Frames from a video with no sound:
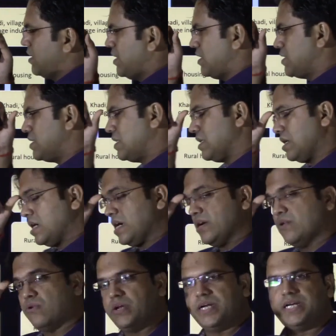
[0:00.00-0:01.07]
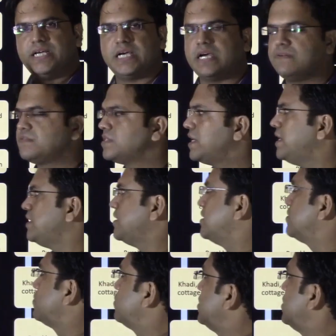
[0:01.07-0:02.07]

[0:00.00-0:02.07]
things I already have cited. So